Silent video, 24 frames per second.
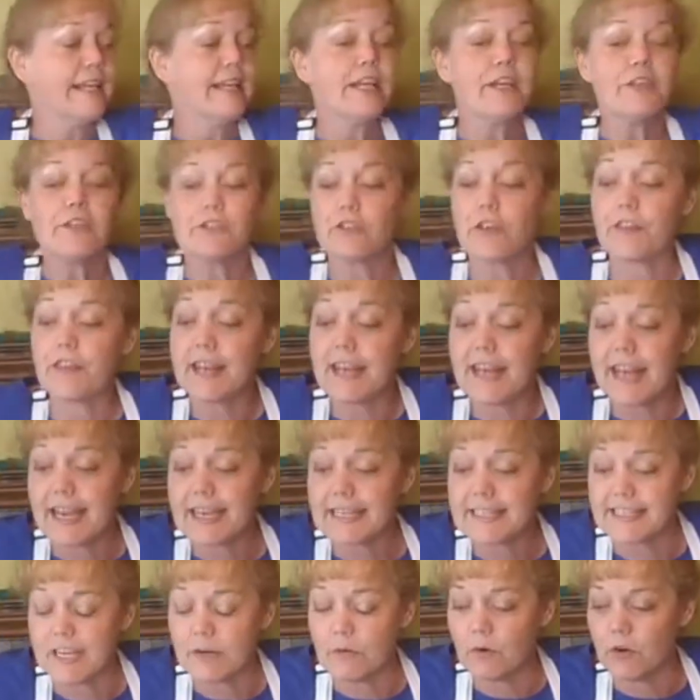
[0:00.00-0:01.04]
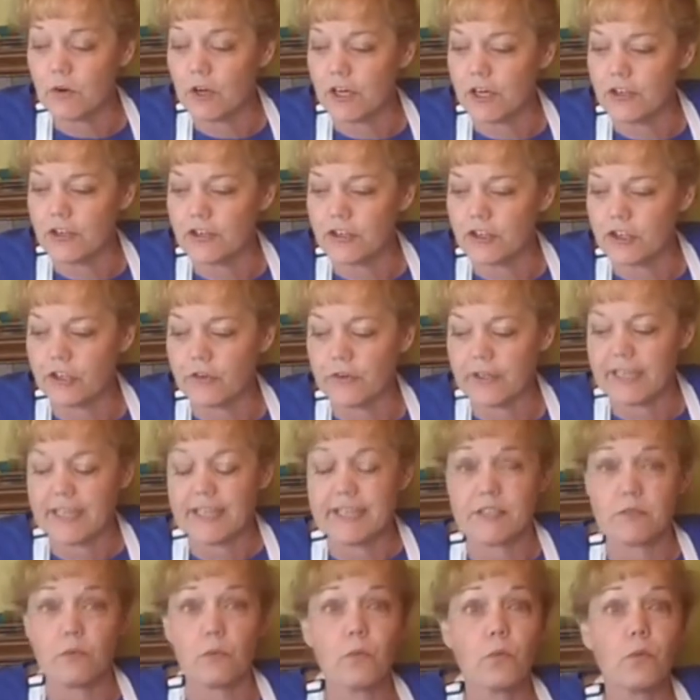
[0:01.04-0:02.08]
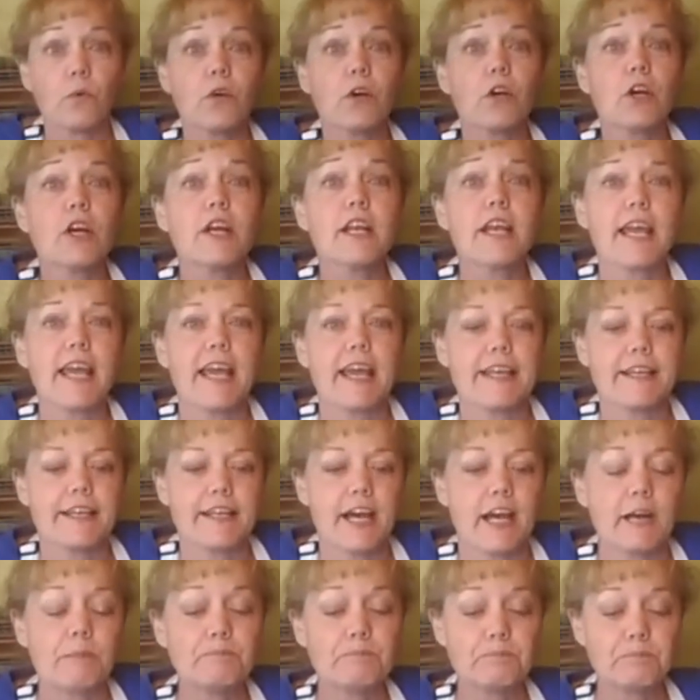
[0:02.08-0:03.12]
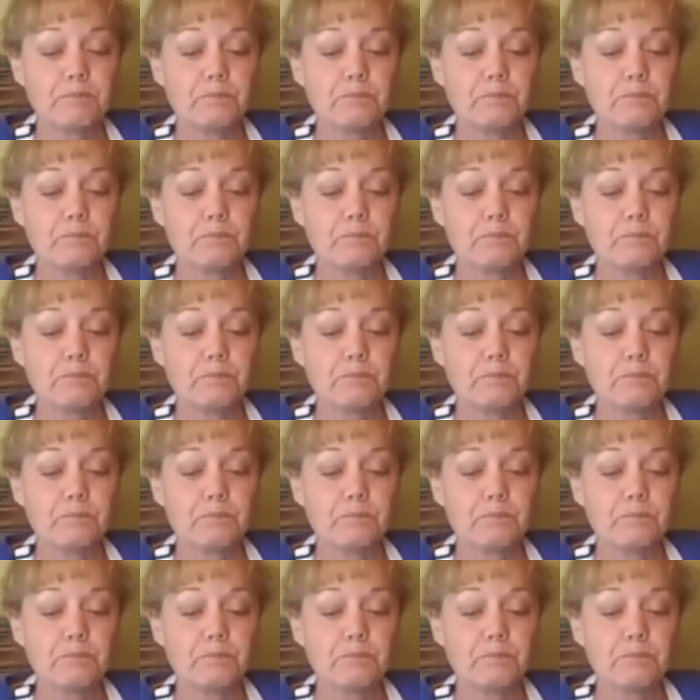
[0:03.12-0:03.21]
So the next thing we're going to do is we're going to end up